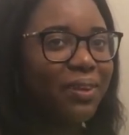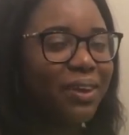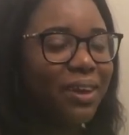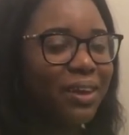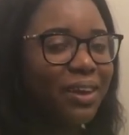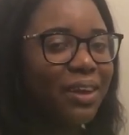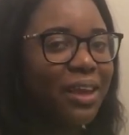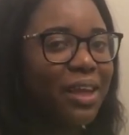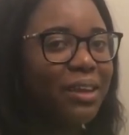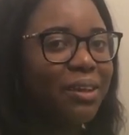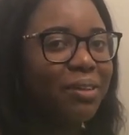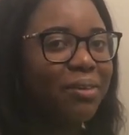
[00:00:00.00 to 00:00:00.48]

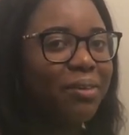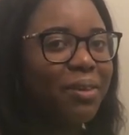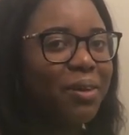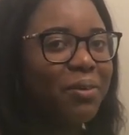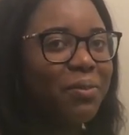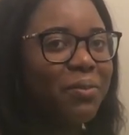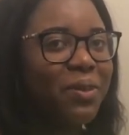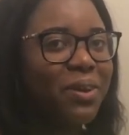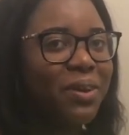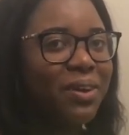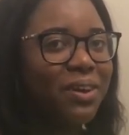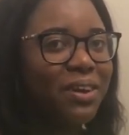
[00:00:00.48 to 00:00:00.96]
That's
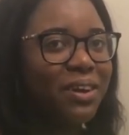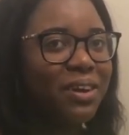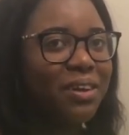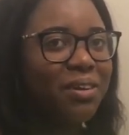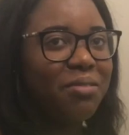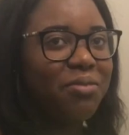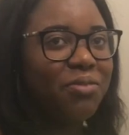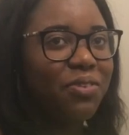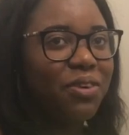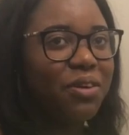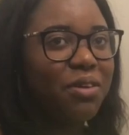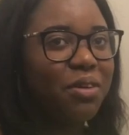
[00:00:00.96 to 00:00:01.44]
what we're
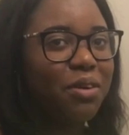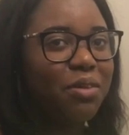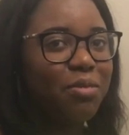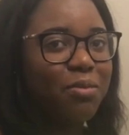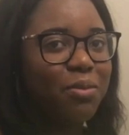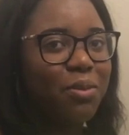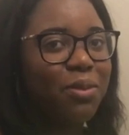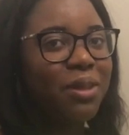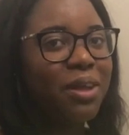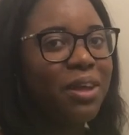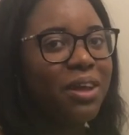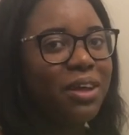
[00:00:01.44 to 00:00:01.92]
gonna do for
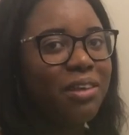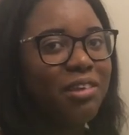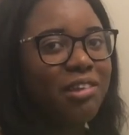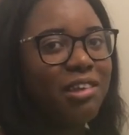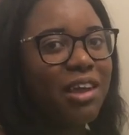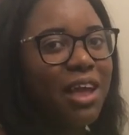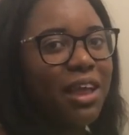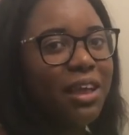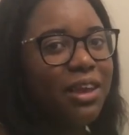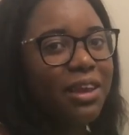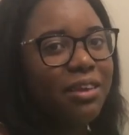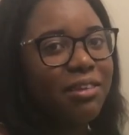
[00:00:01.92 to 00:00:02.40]
Christmas.
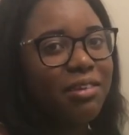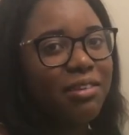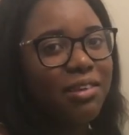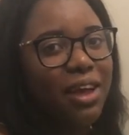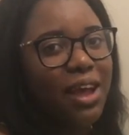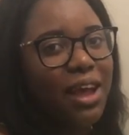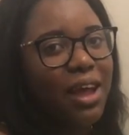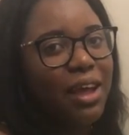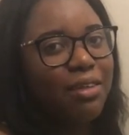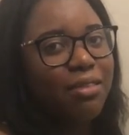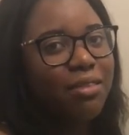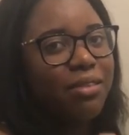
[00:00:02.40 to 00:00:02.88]
Challenge,
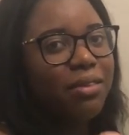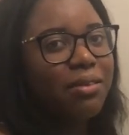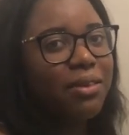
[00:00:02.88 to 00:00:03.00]
guys.